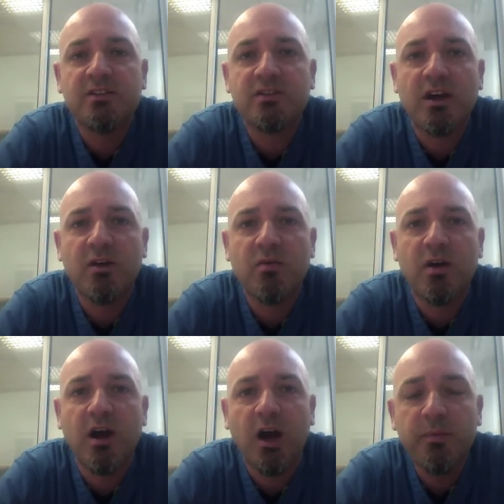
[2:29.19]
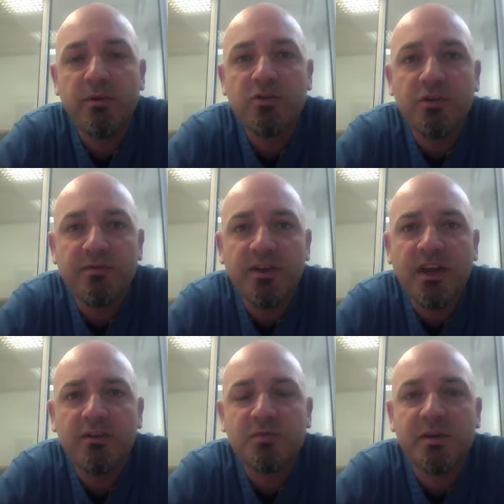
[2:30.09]
So I hope you enjoyed the
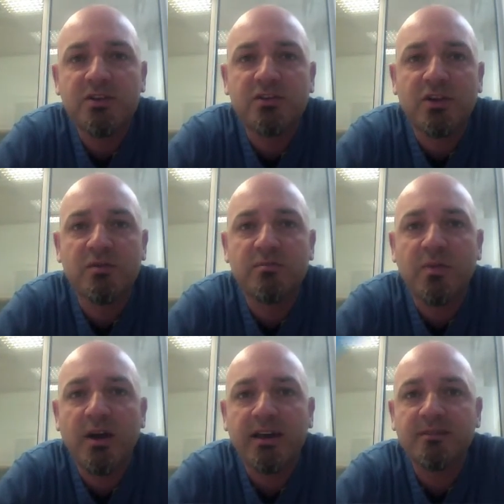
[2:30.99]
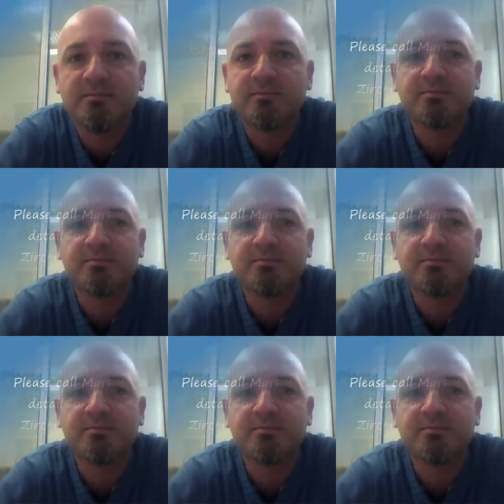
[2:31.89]
video. Speak to you soon. Bye.